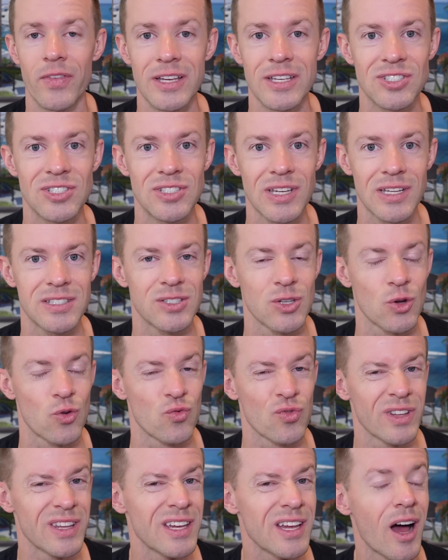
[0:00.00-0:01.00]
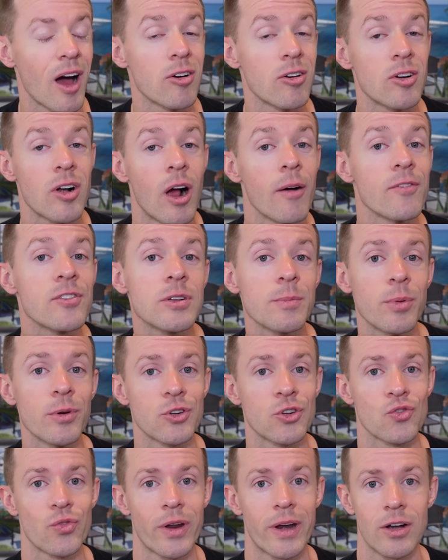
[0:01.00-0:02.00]
these six really uncomfortable
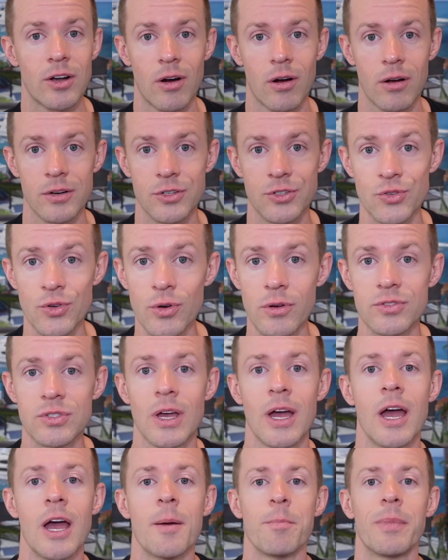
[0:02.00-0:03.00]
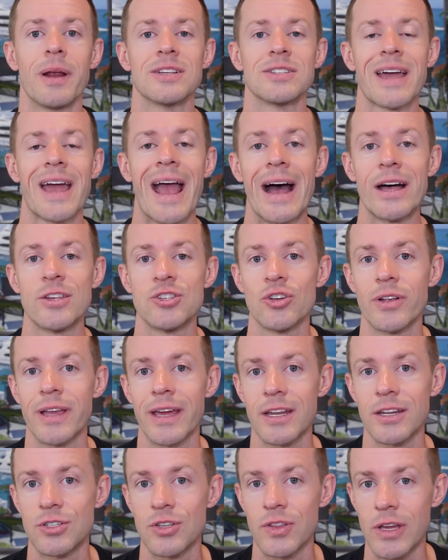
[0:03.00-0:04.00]
credit card truths, because as you get
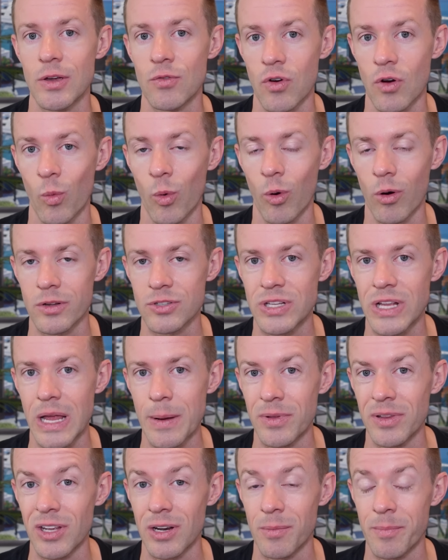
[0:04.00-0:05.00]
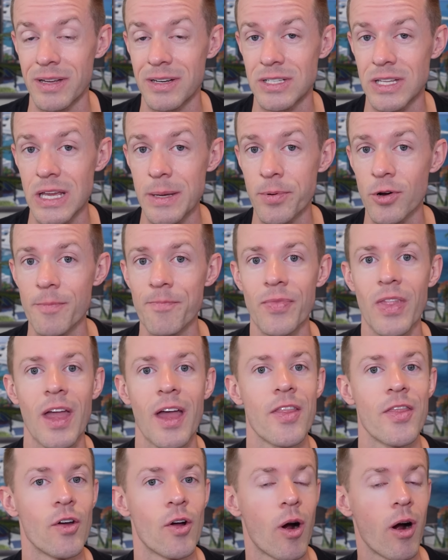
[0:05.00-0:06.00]
into the rewards game a little bit deeper,
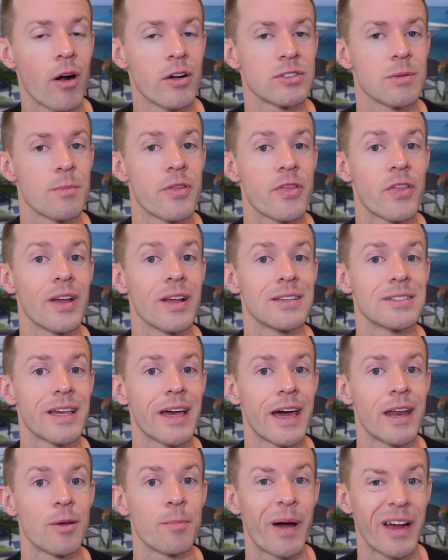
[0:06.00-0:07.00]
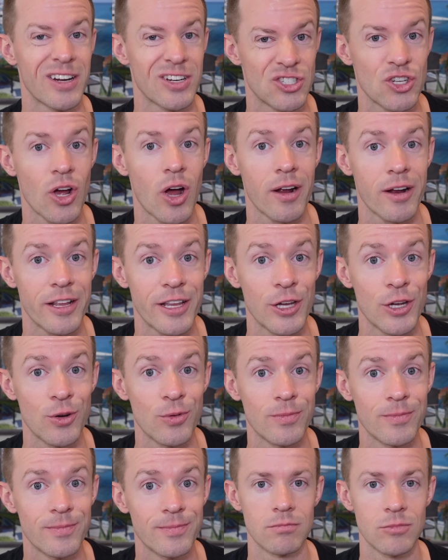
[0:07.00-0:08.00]
there are some things that might shock you.
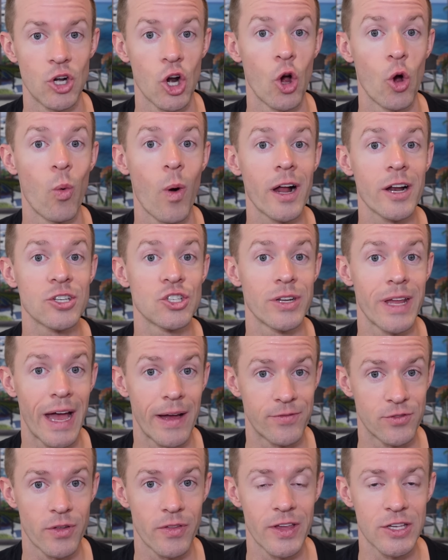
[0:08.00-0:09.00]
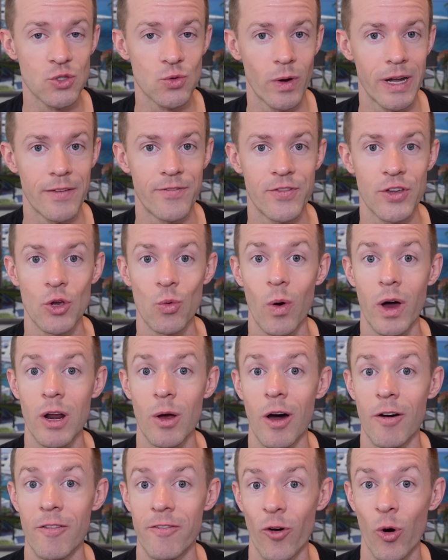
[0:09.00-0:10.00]
Go watch it after this one if you want to
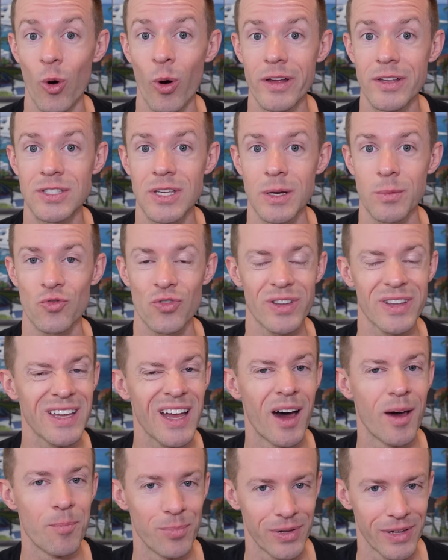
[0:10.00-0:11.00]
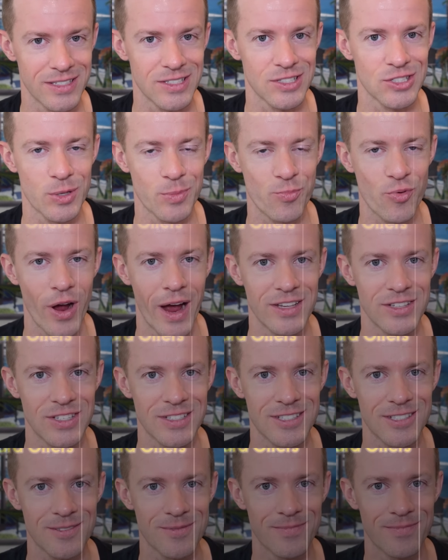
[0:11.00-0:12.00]
avoid some really unpleasant
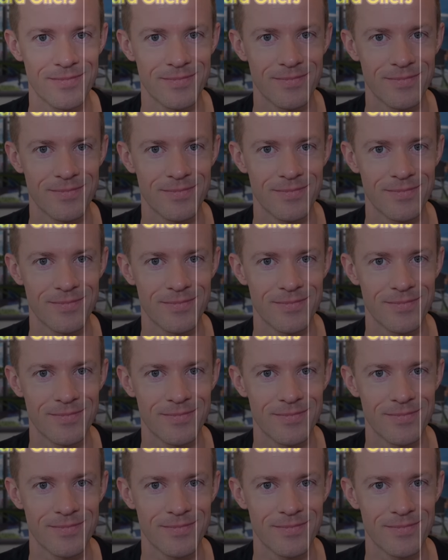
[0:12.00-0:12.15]
surprises.